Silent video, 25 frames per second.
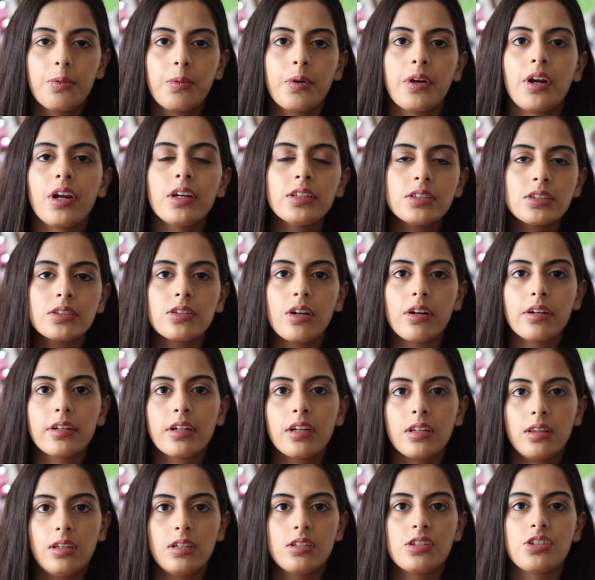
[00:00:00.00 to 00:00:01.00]
When I
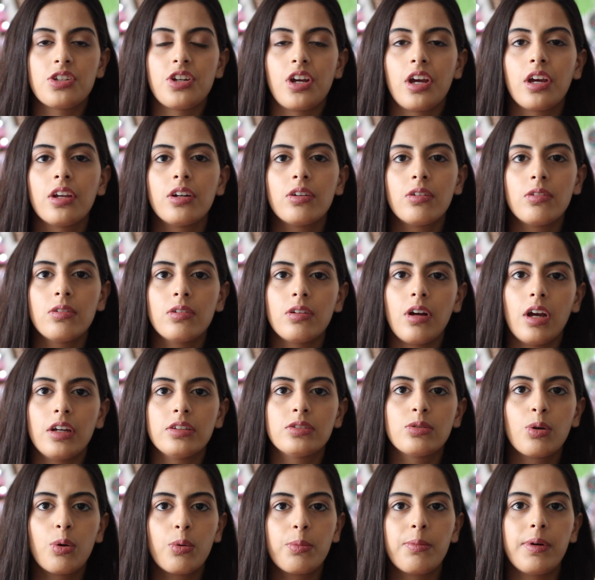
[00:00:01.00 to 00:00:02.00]
started this channel, I
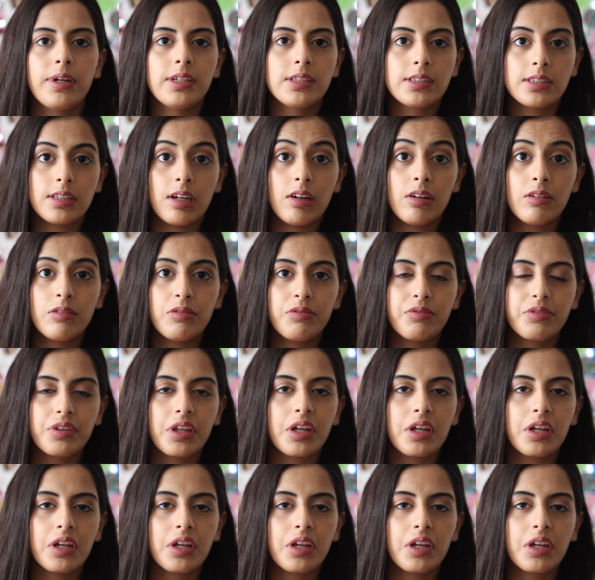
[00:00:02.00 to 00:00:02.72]
told myself